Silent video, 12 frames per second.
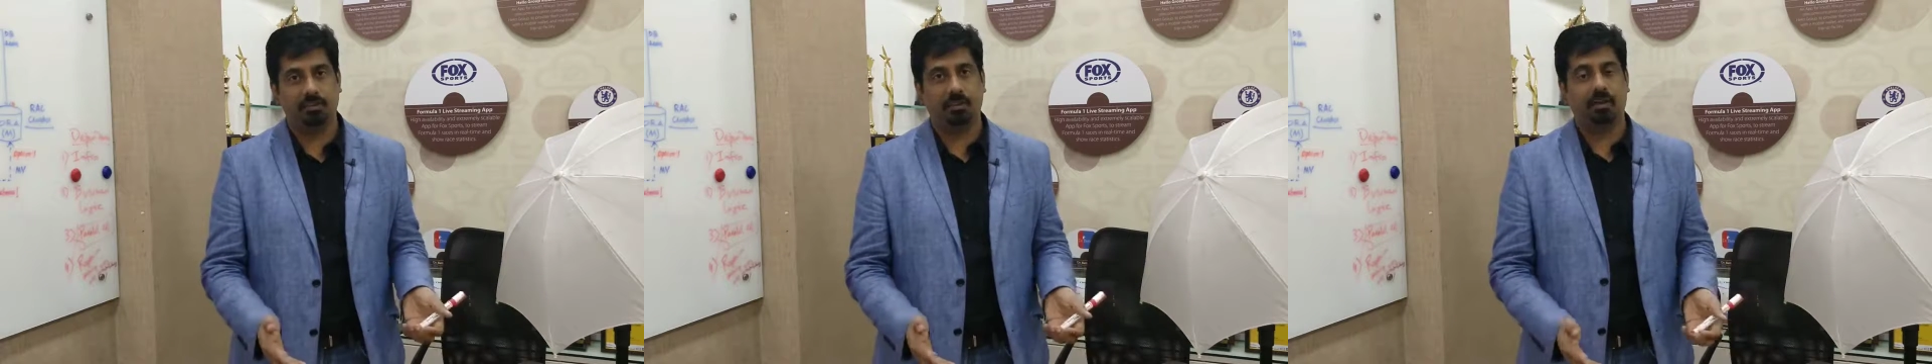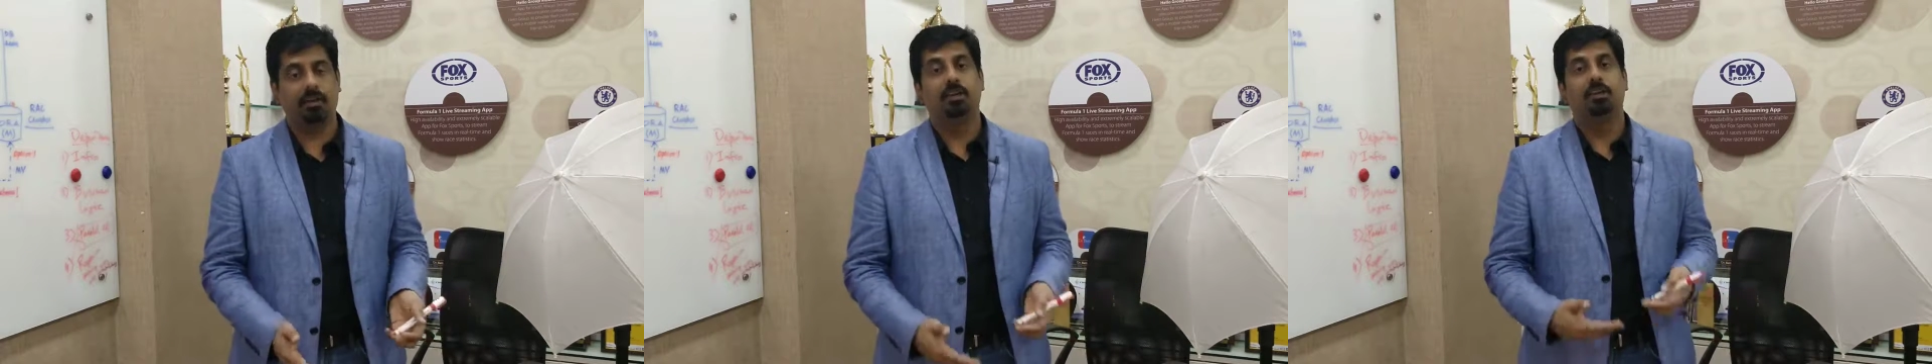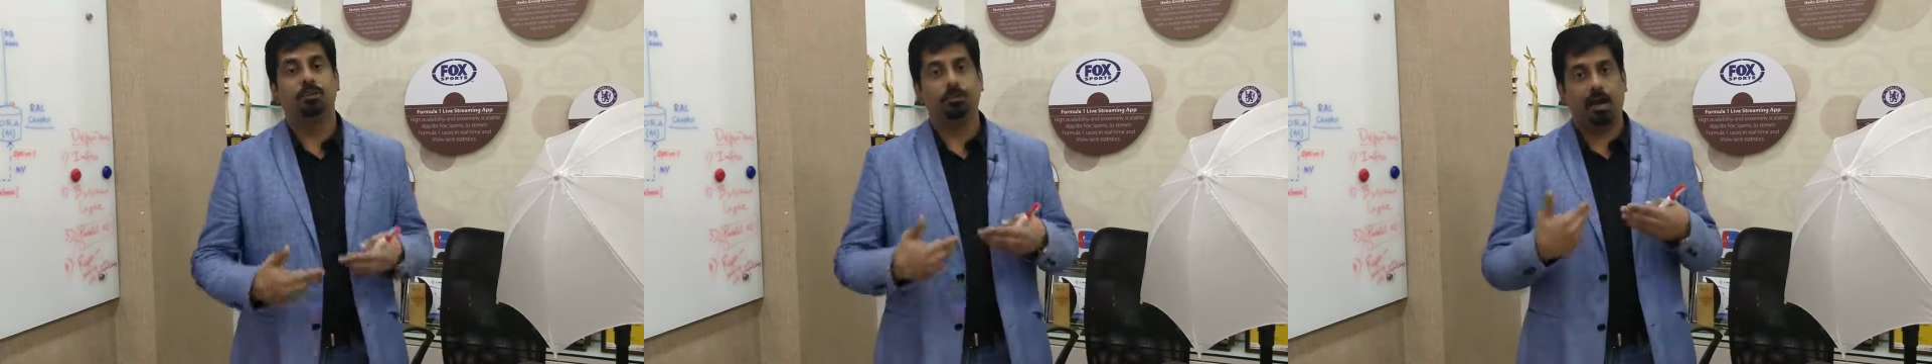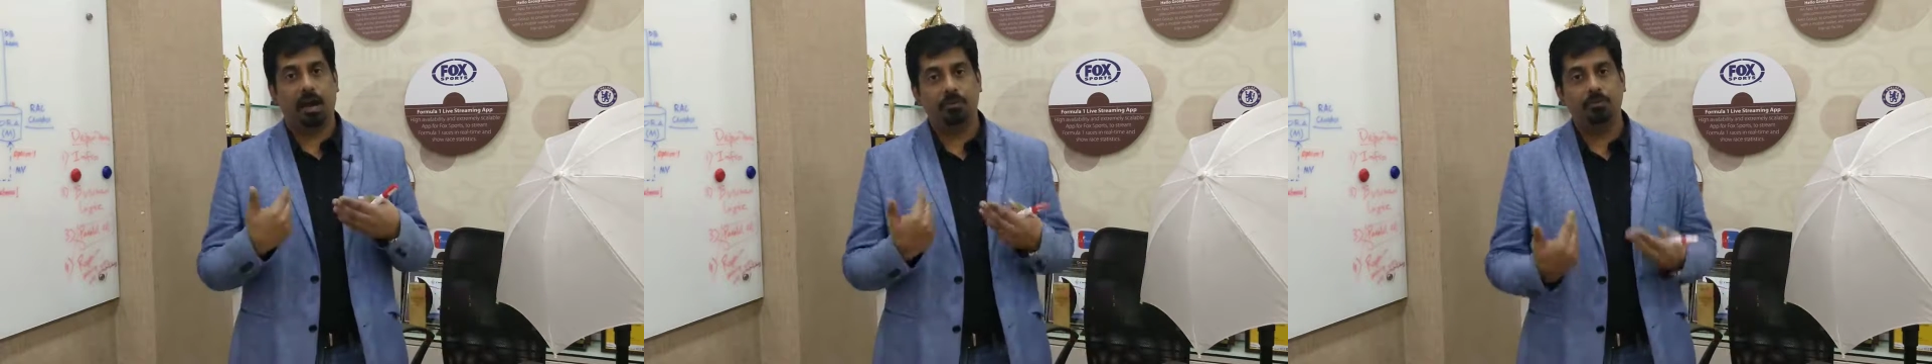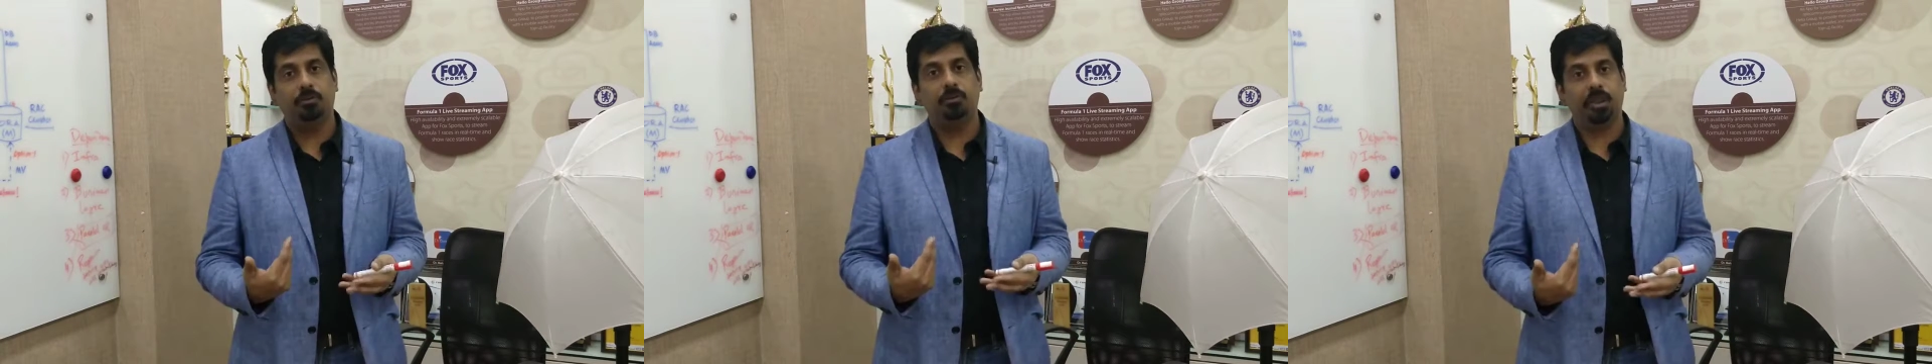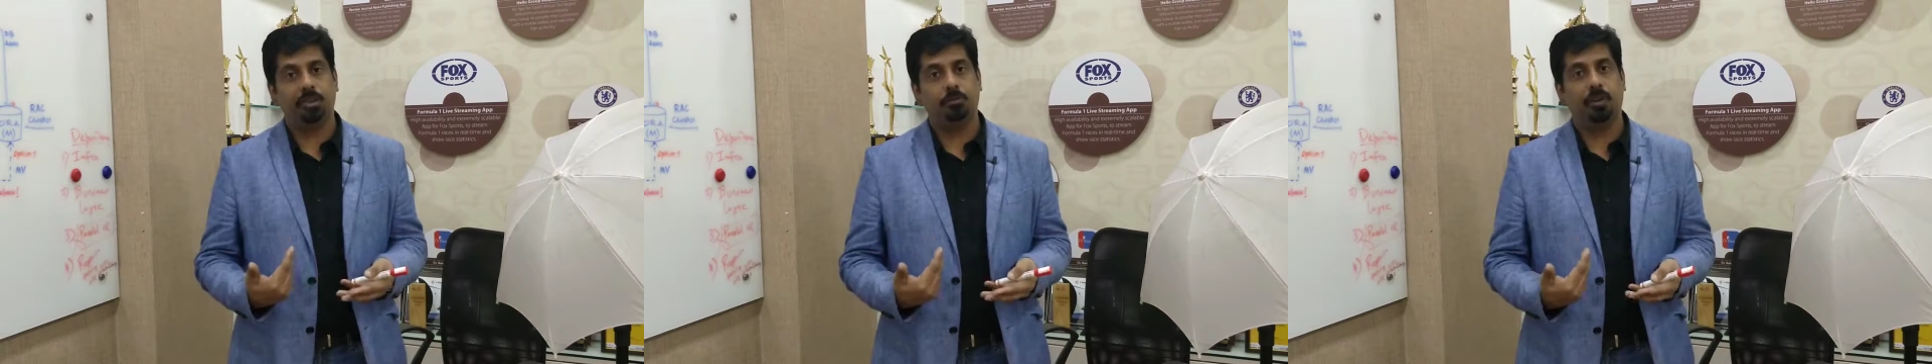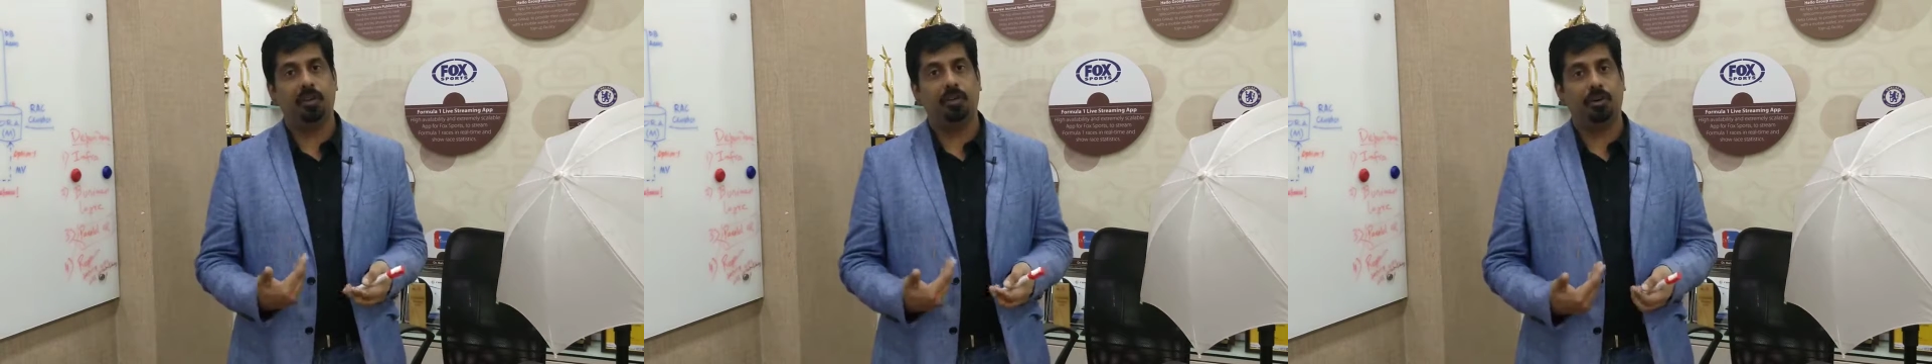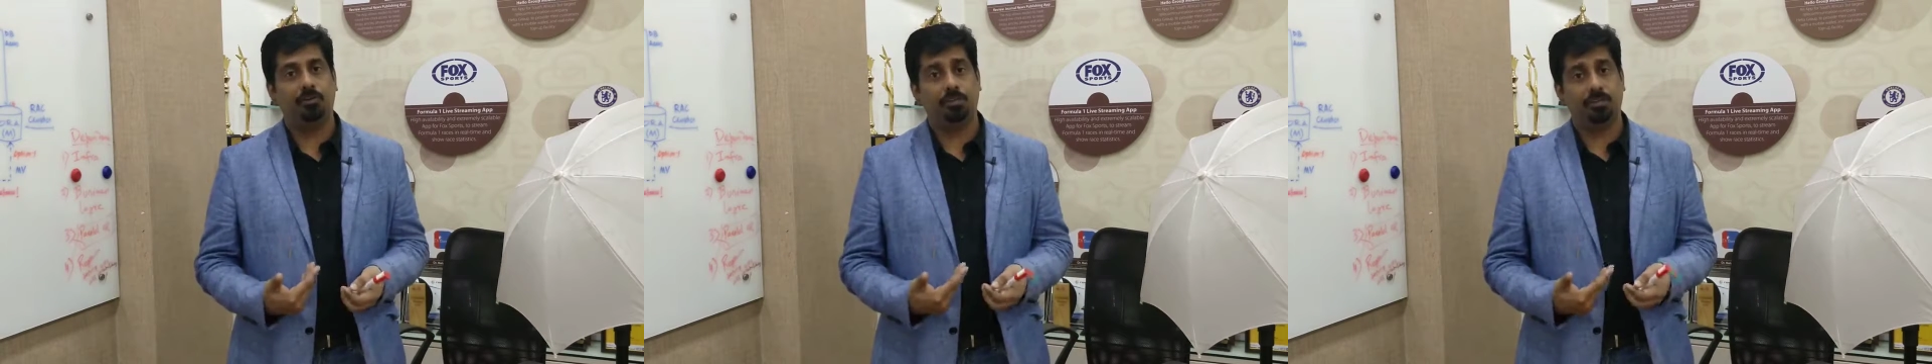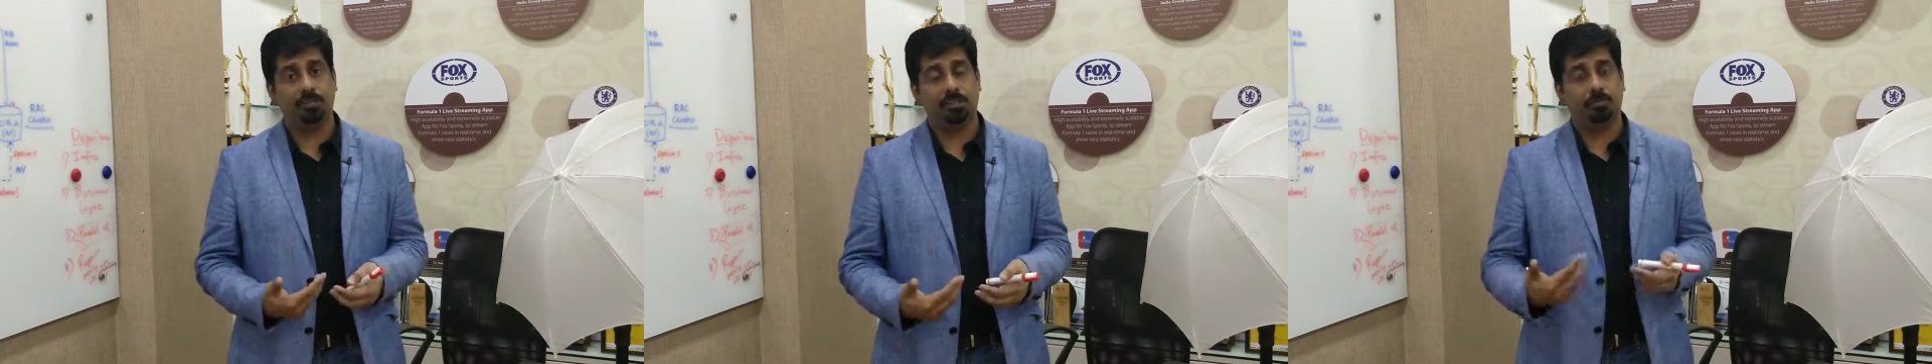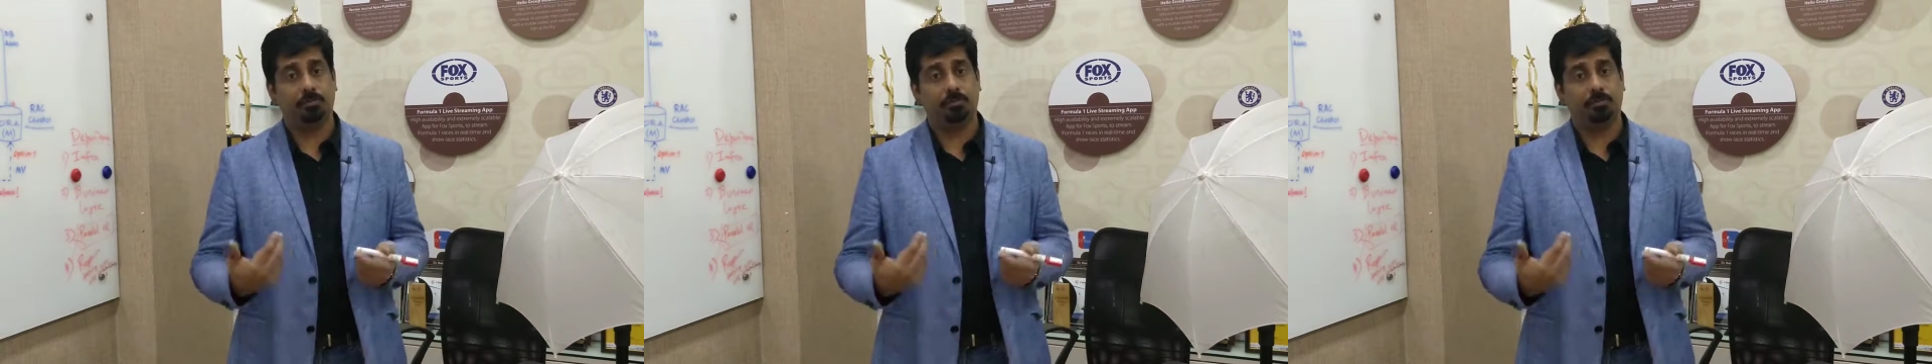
Okay, so I'm going to explain all of those things